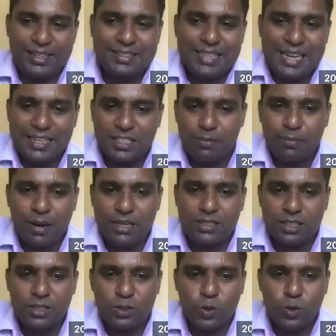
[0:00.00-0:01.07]
is Asherman
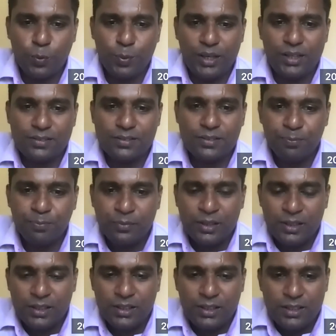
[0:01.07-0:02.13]
syndrome is
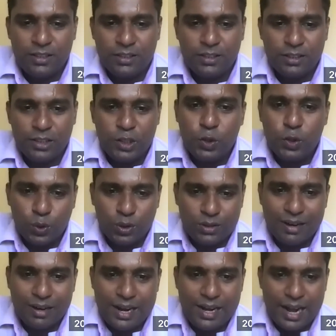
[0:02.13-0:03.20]

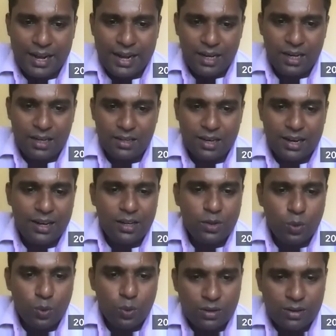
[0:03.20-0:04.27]
uterine adhesion and
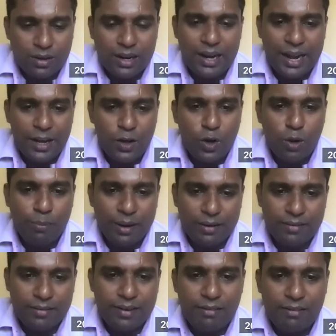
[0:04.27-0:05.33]
uterine
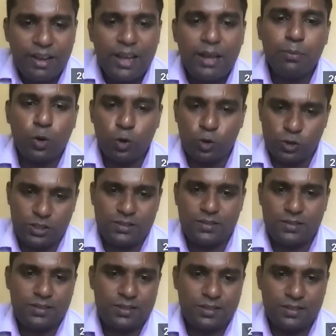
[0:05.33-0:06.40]
endometrial
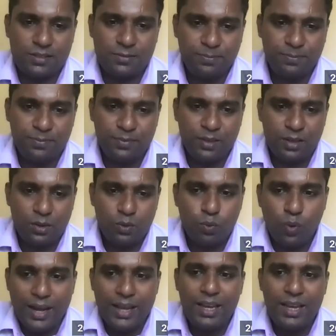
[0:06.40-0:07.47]
fibrosis.
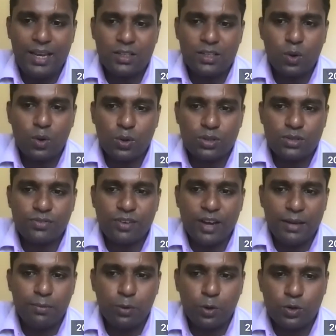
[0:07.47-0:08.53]
Why it causes
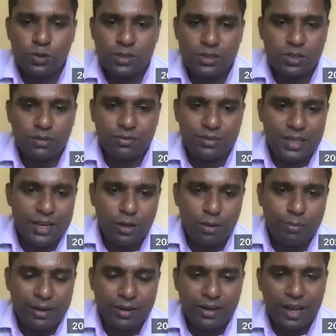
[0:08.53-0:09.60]
fibrosis of the
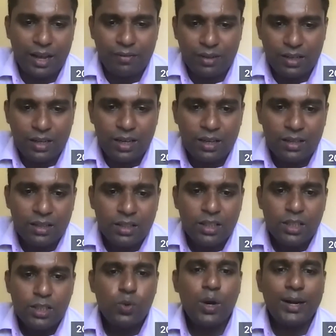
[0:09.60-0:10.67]
endometrial cavity?
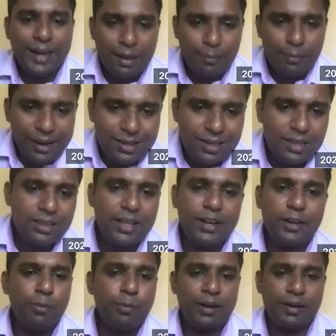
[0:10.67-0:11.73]
You are damaging the
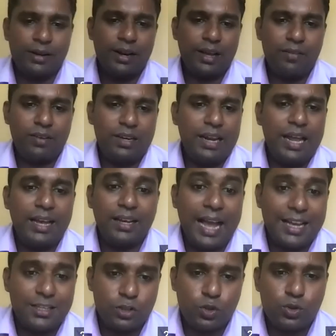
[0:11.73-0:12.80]
endometrial cavity, like
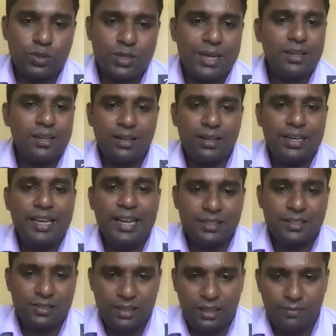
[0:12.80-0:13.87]
as you said,
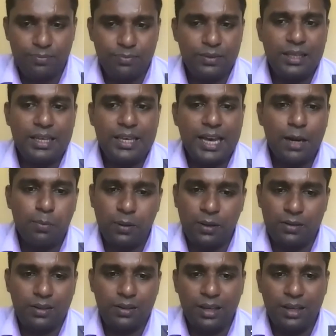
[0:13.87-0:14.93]
DNC,
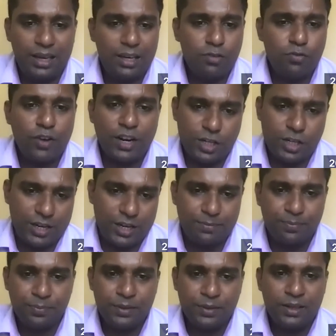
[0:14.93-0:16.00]
ERPC,
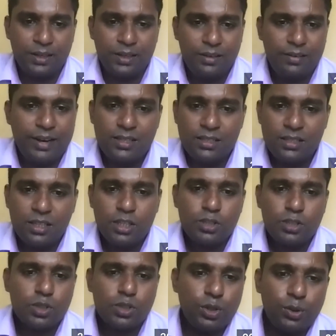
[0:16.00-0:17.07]
infection, right?
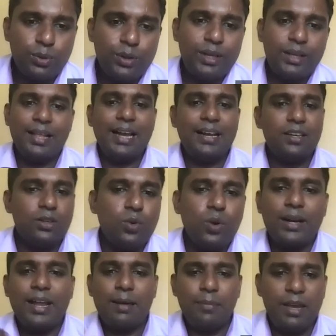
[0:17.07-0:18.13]
So during that, you
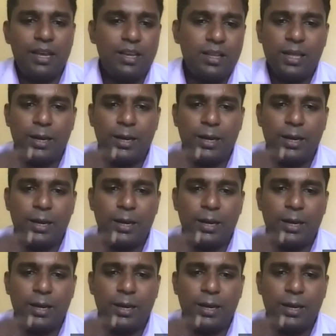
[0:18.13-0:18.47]
are damaging